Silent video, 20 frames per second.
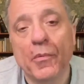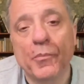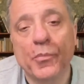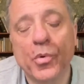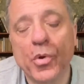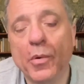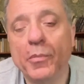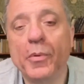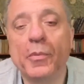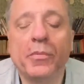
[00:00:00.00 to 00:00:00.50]

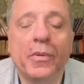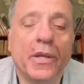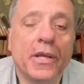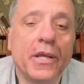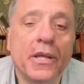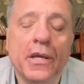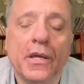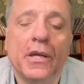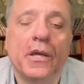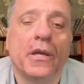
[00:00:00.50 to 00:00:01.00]

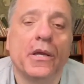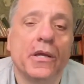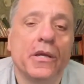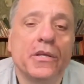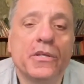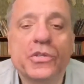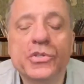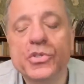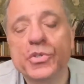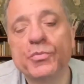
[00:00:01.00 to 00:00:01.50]
probably
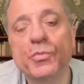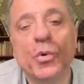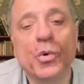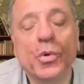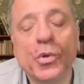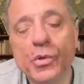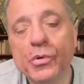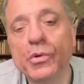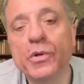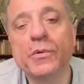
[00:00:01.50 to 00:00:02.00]

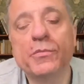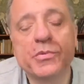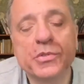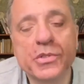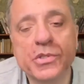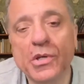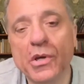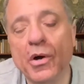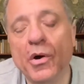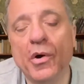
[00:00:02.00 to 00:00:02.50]
smaller
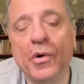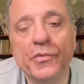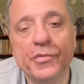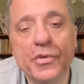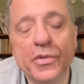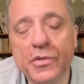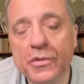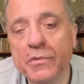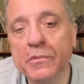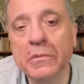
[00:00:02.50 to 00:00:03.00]
groups of
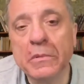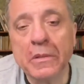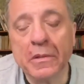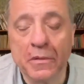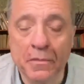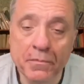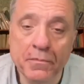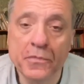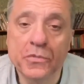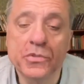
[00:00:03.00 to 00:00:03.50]

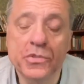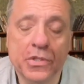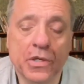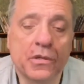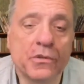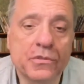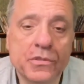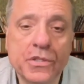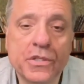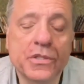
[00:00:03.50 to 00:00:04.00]

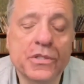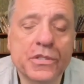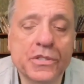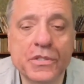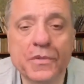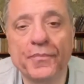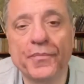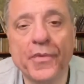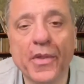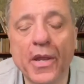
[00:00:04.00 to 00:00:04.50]

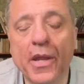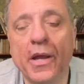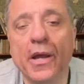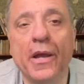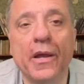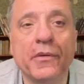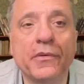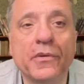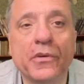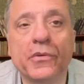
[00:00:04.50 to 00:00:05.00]
soldiers,
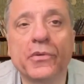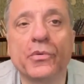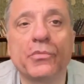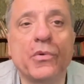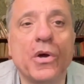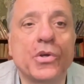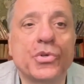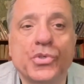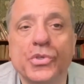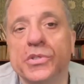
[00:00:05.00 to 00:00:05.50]
and the
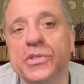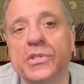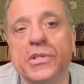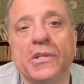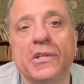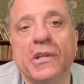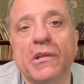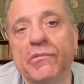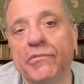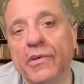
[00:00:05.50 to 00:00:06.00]
Russians
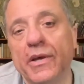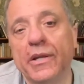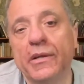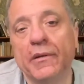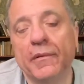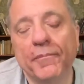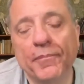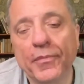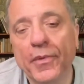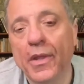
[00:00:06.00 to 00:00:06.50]
in the event
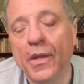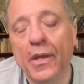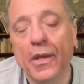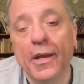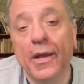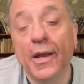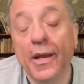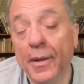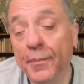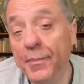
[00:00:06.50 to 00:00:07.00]

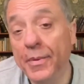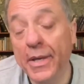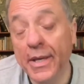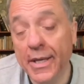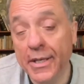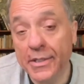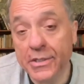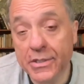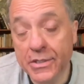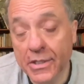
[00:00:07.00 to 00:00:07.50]

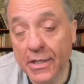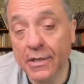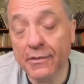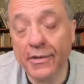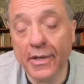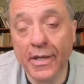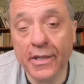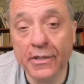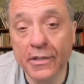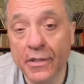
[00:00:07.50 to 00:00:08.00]
appear to have
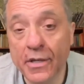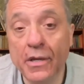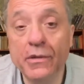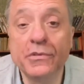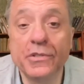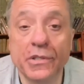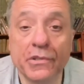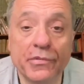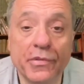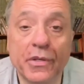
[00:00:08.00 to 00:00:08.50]
had no
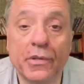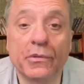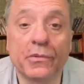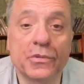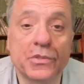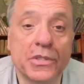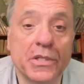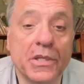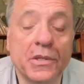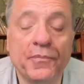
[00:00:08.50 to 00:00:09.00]

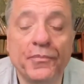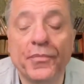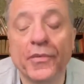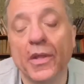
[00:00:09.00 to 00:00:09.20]
difficulty